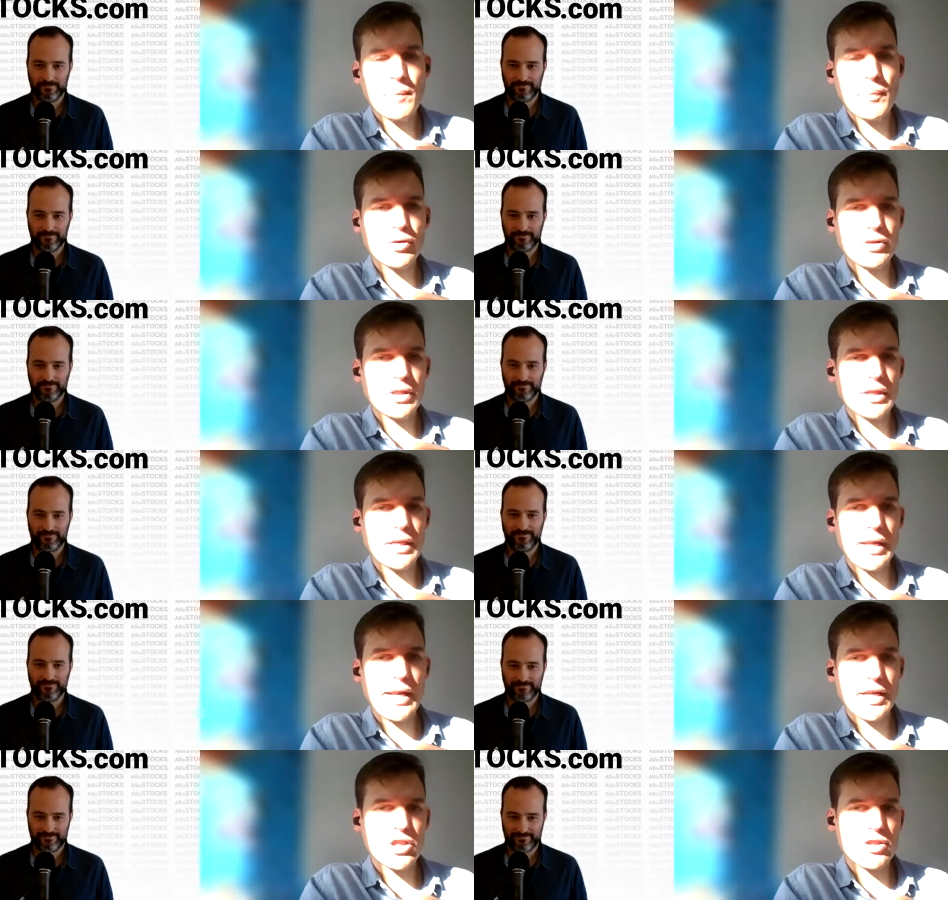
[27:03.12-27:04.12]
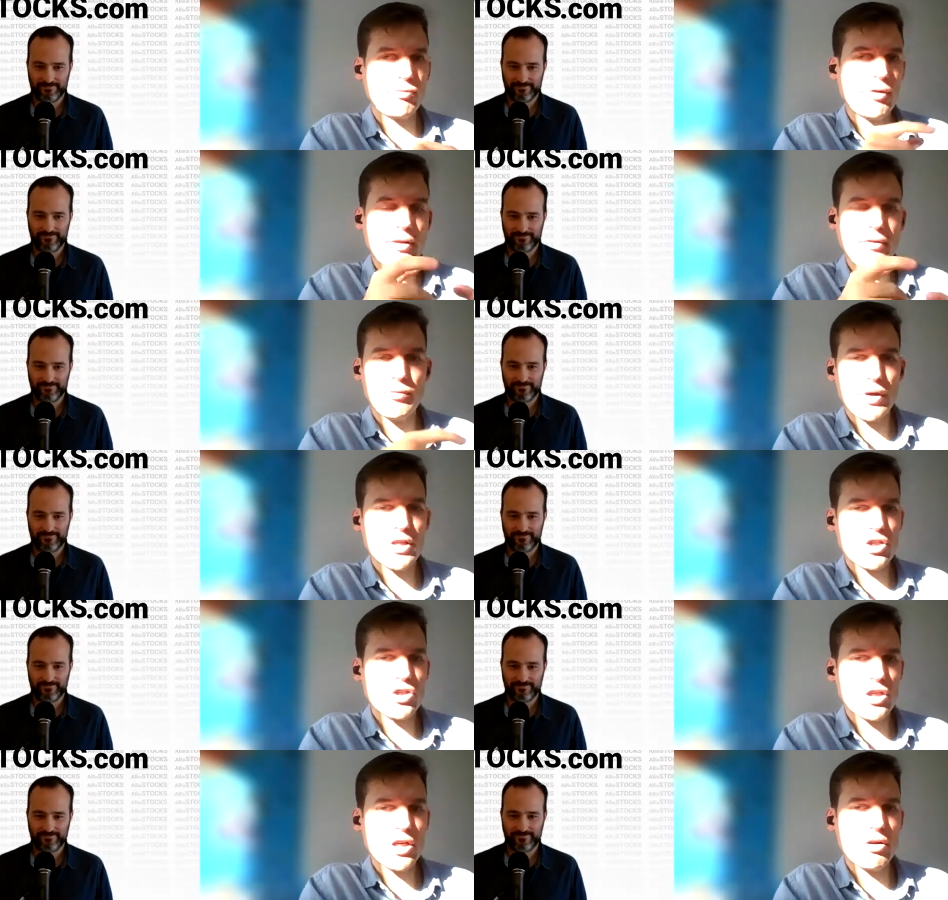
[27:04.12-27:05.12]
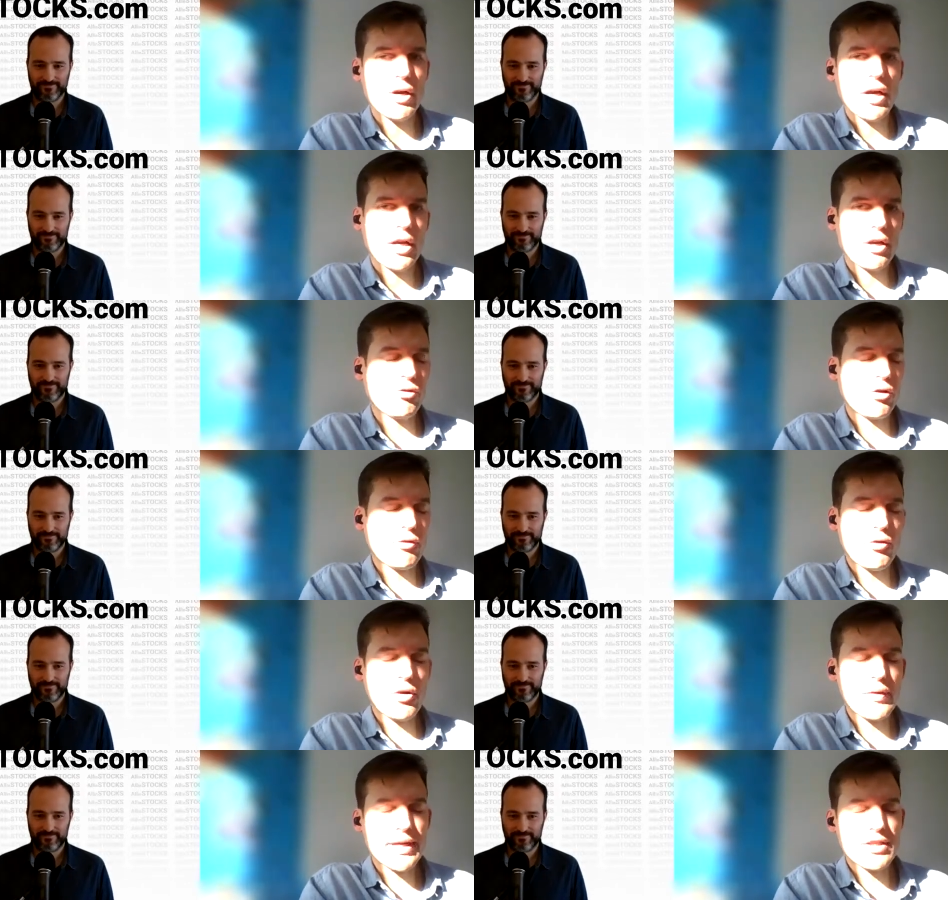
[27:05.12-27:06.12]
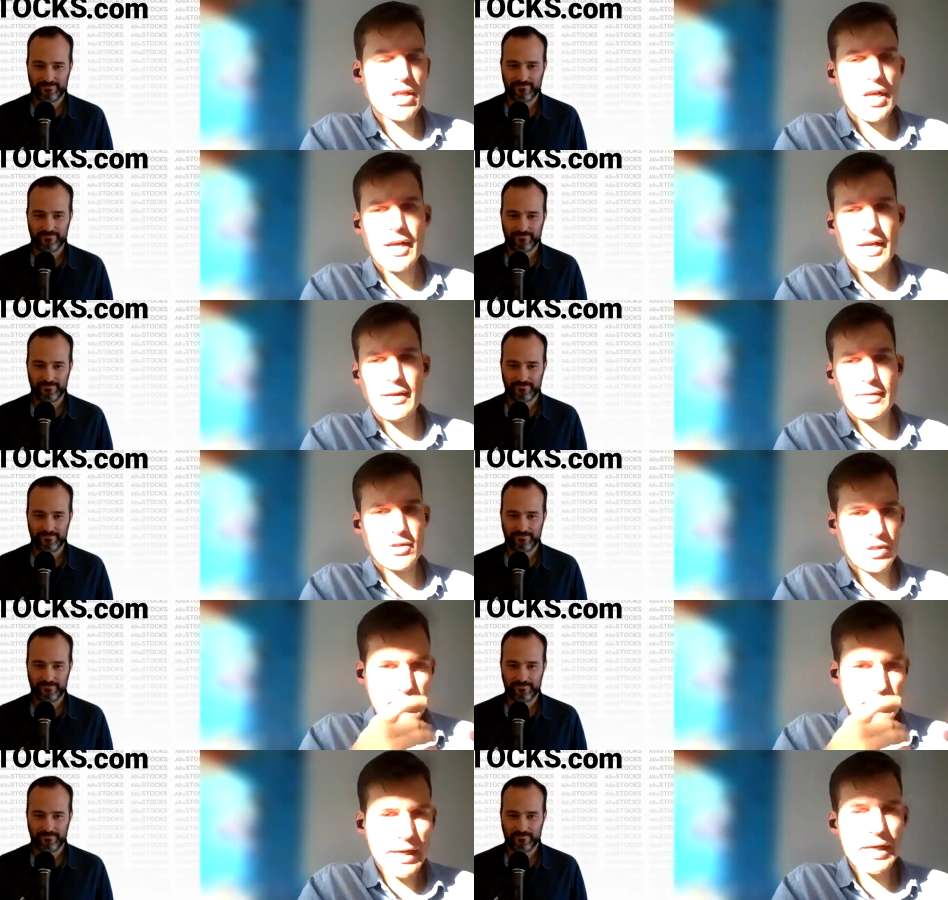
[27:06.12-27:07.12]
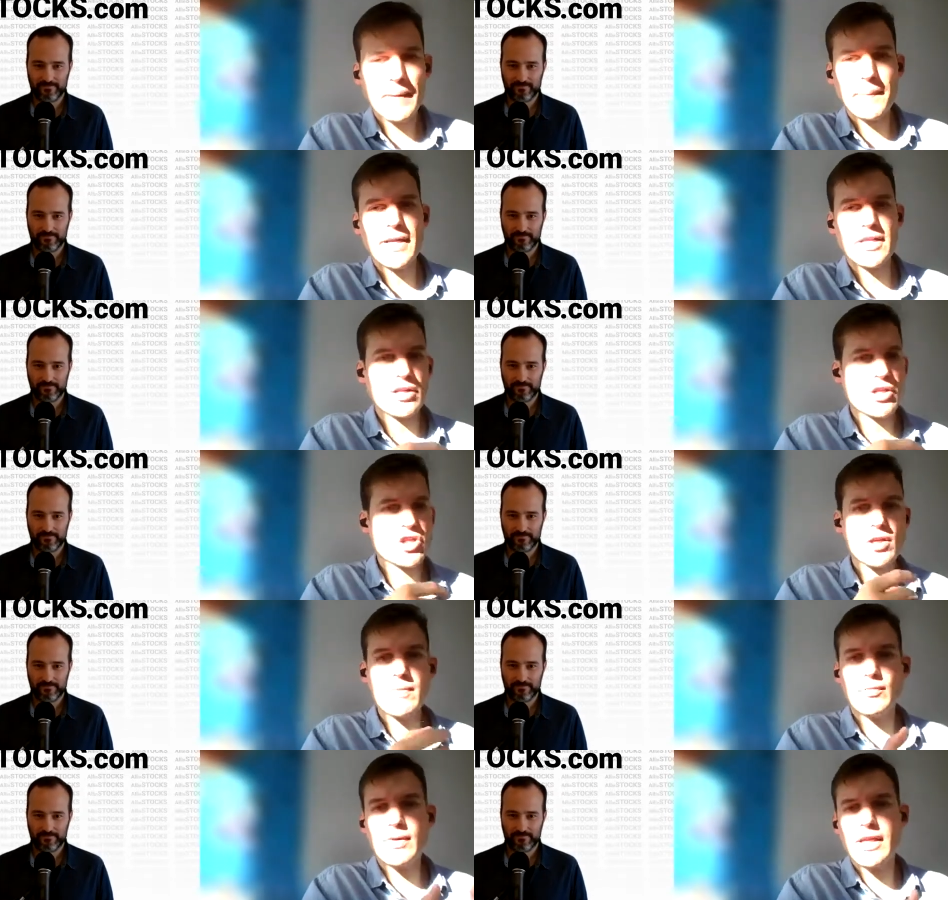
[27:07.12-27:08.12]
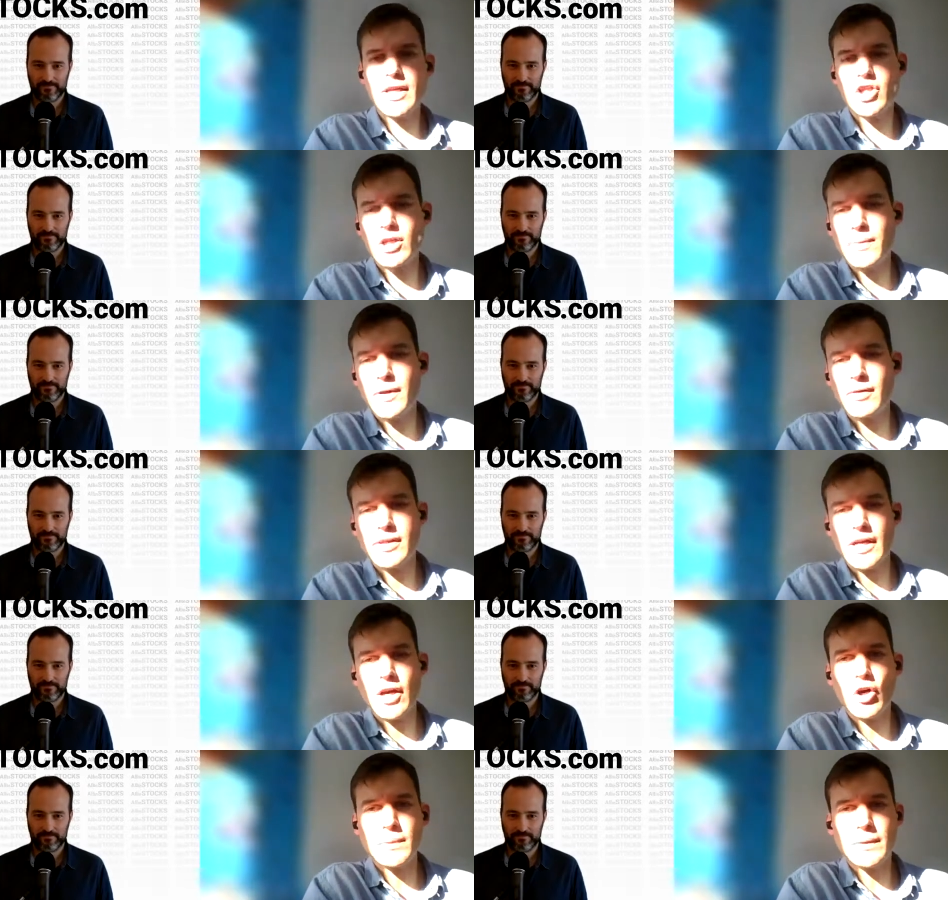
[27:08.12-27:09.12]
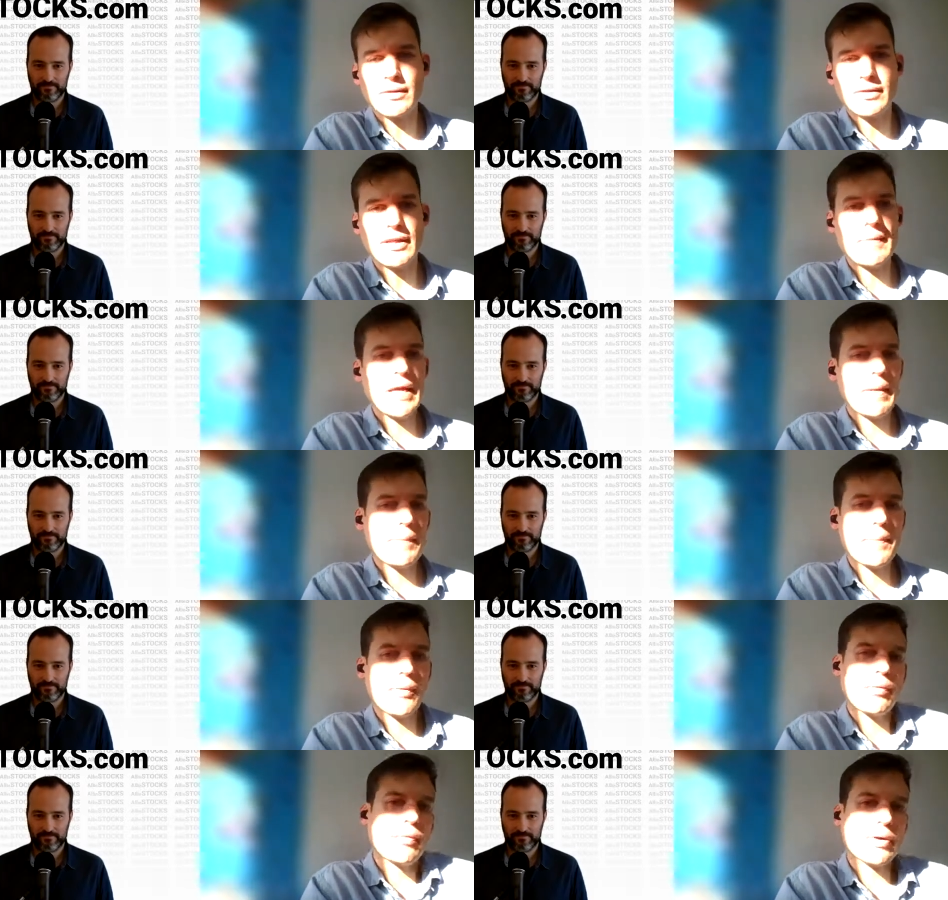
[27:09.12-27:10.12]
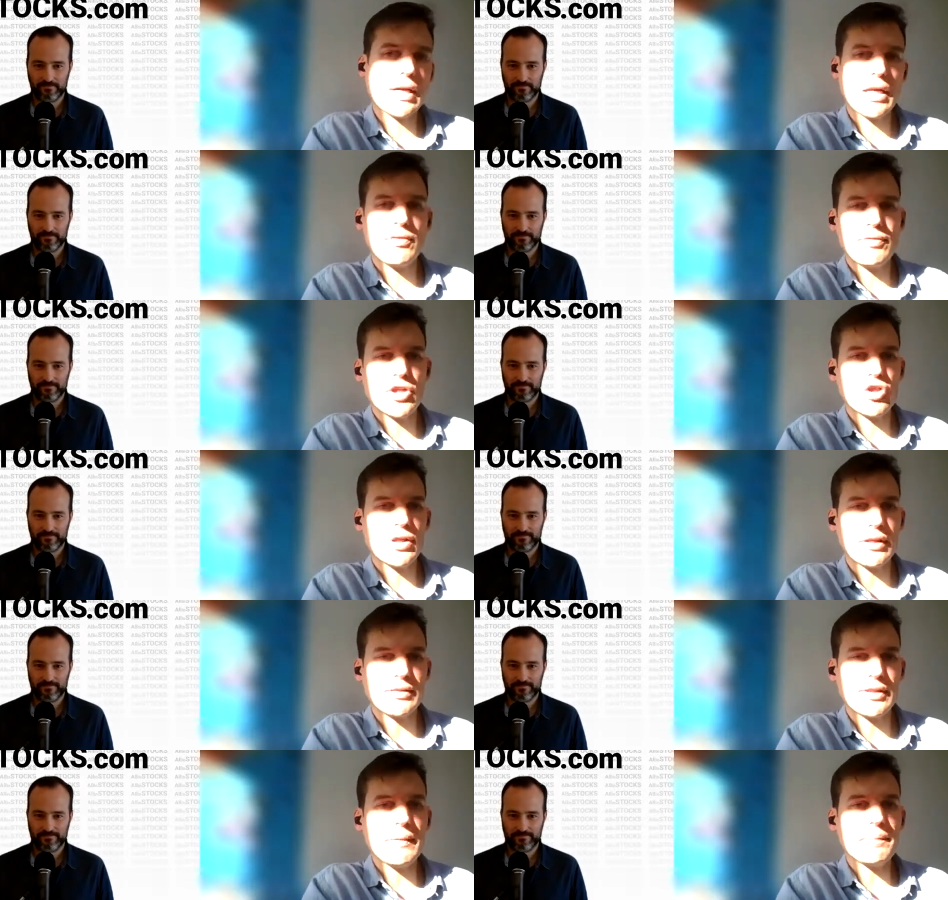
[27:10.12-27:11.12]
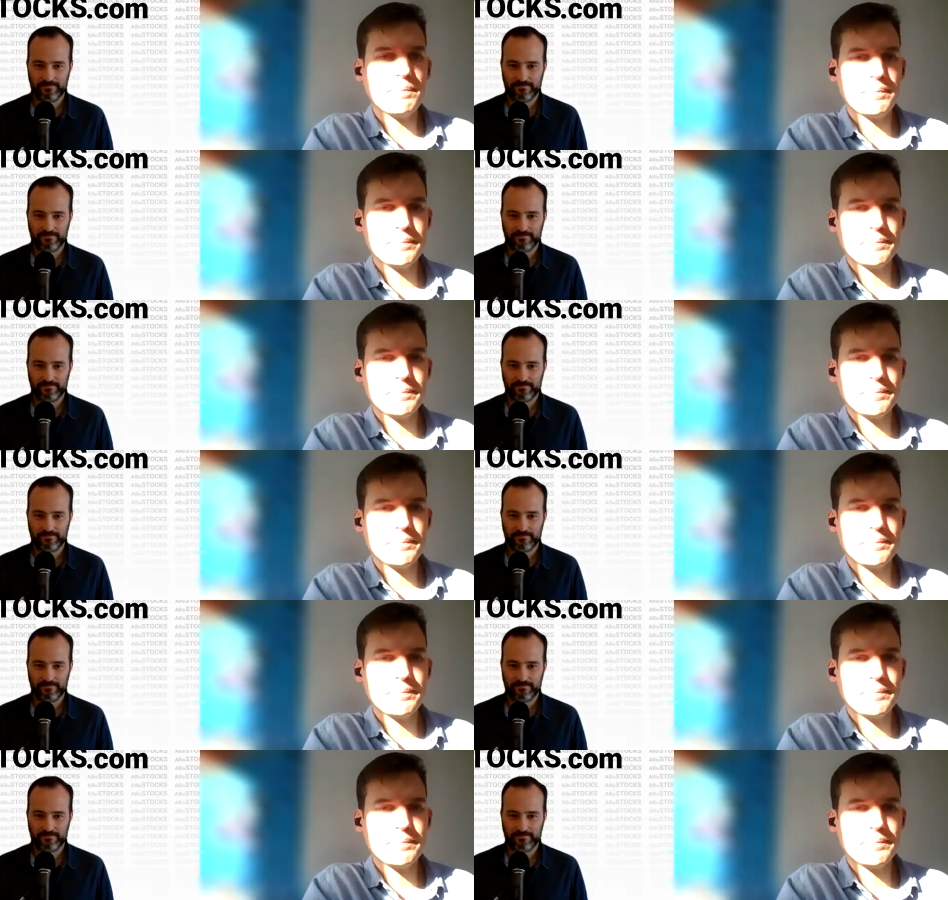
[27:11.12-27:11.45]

Speaker 1: reporting in the next three weeks or so, uh, three, four weeks uh, to my companies. And it's going to be really interesting period. And I hope that uh, people will kind of enjoy that. Yeah.